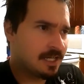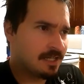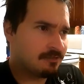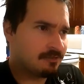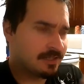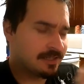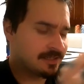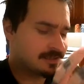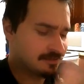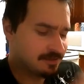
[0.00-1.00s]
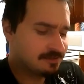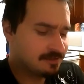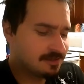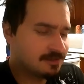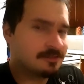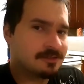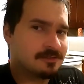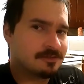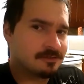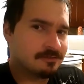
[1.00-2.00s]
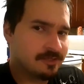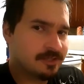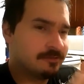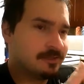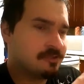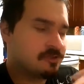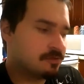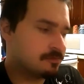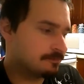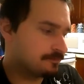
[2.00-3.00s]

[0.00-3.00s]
like this and this is very witch. And